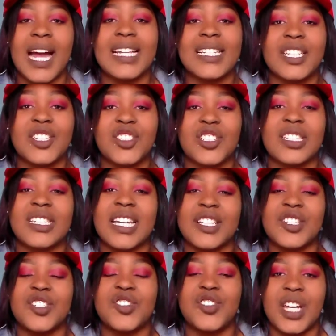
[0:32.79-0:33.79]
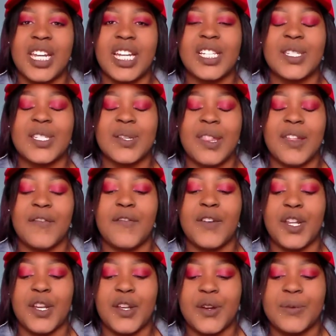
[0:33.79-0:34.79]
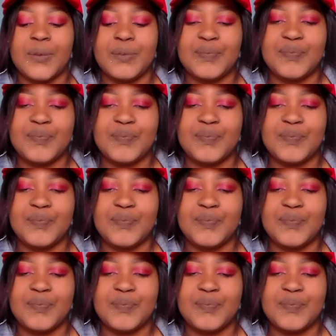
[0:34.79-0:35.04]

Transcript: guys, let's just get straight into the video.